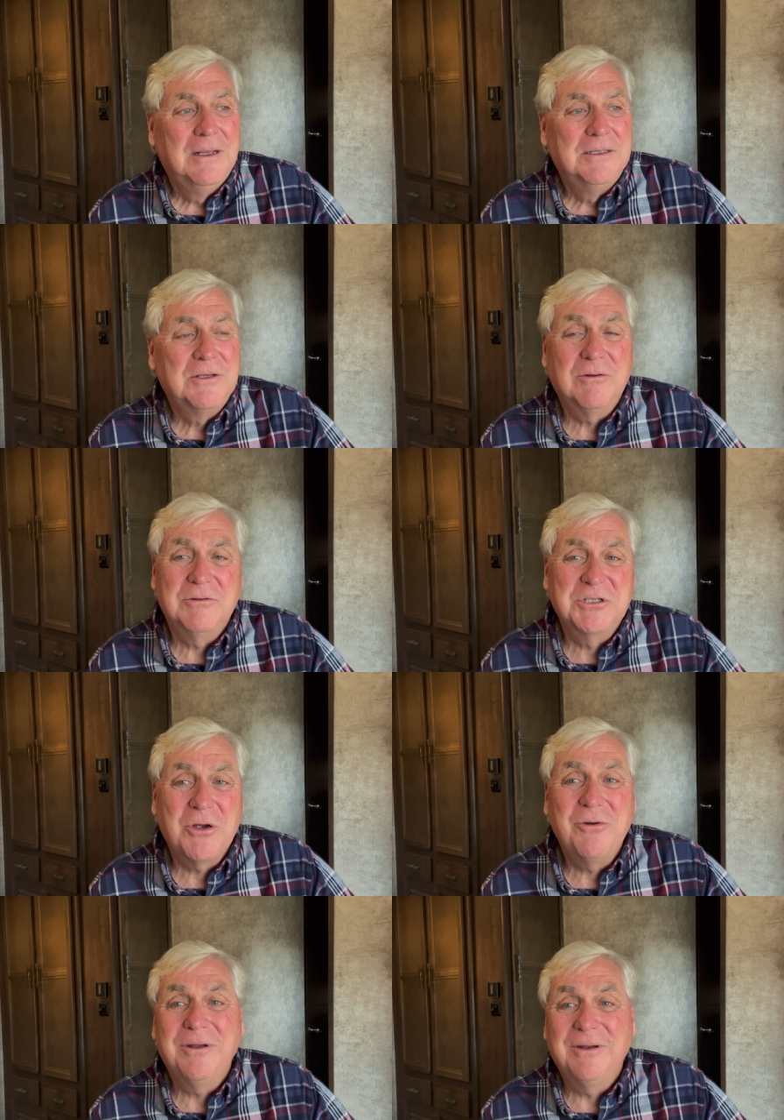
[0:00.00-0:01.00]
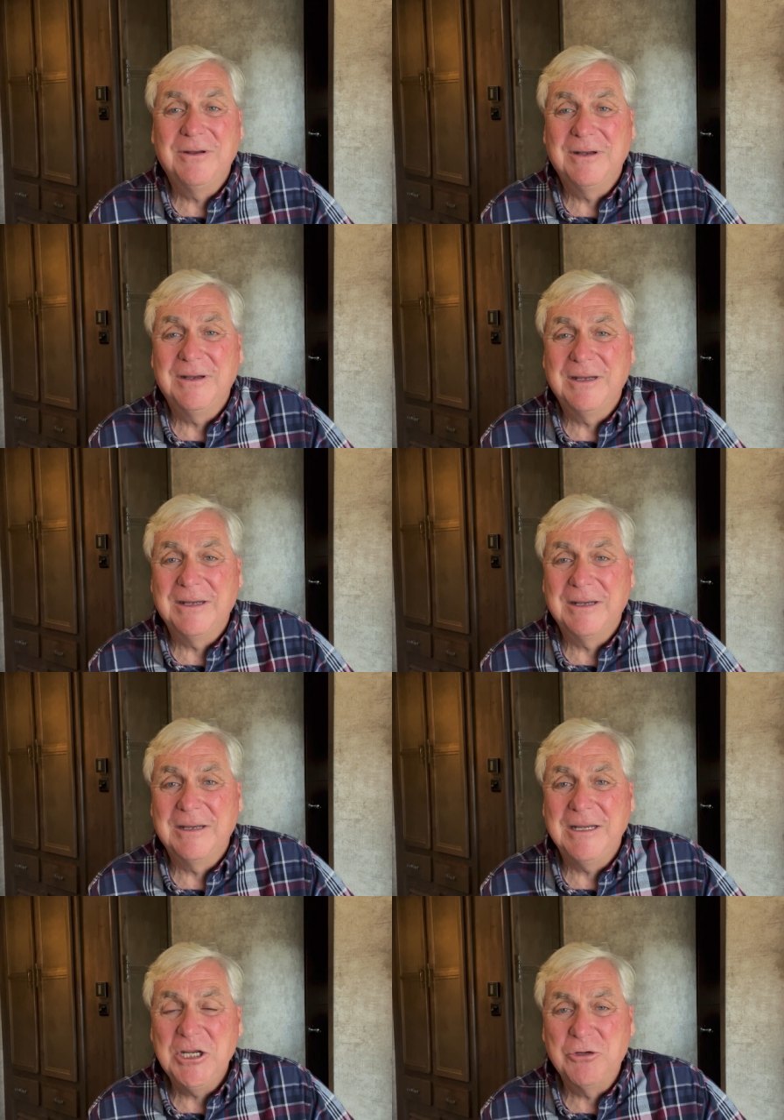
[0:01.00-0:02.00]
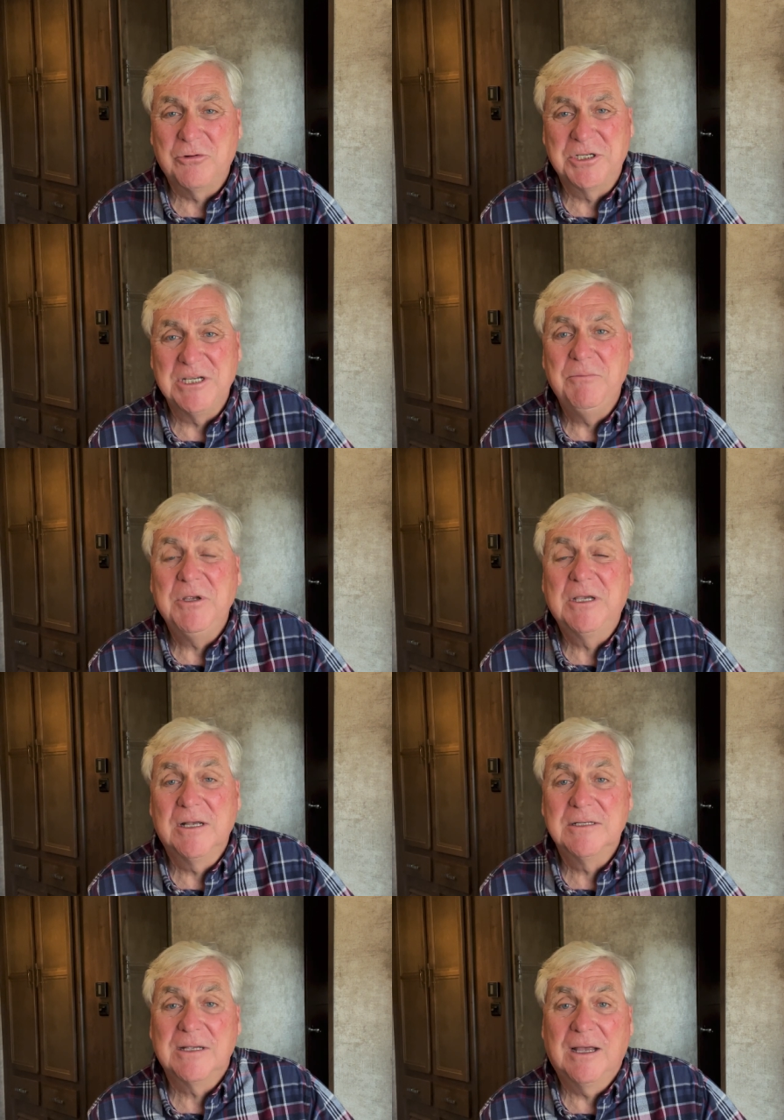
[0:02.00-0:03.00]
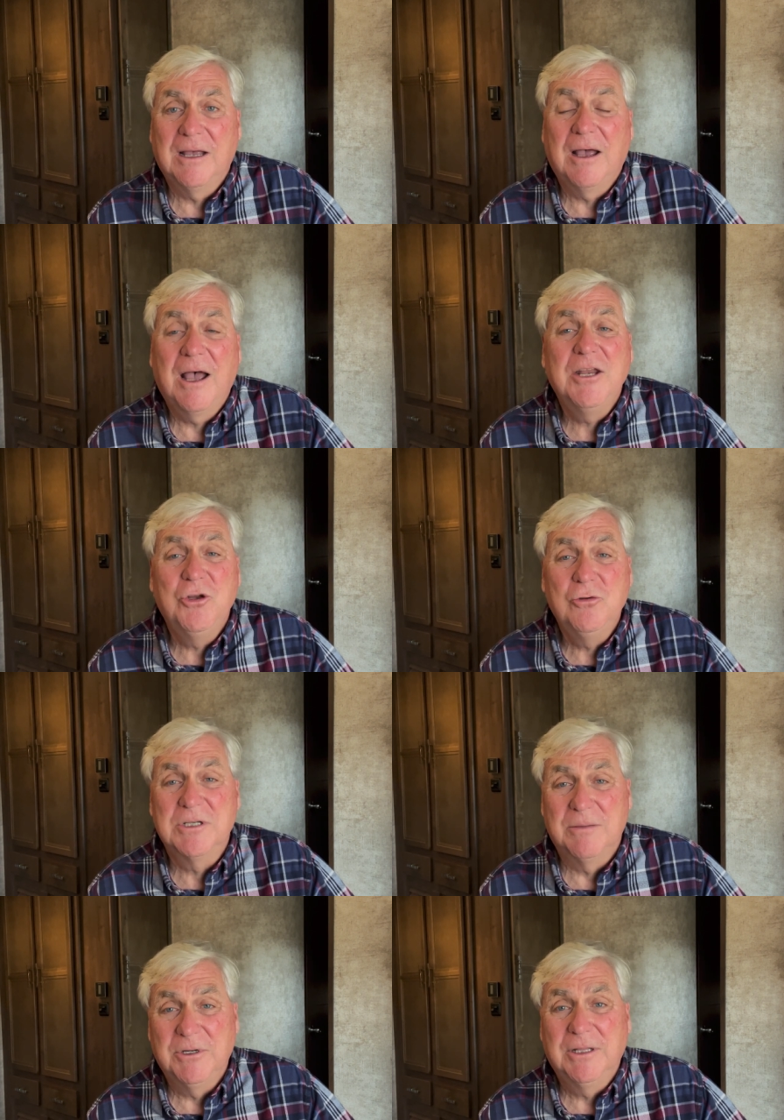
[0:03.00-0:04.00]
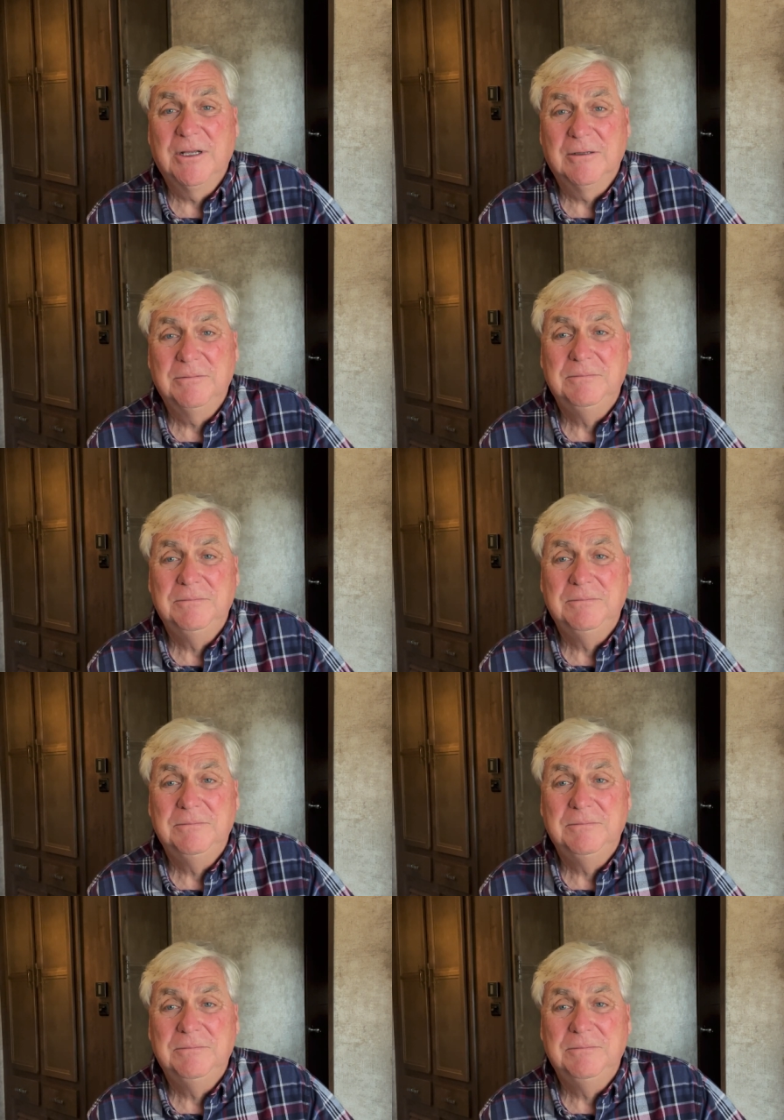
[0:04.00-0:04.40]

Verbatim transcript: So it was so interesting because I knew somebody there.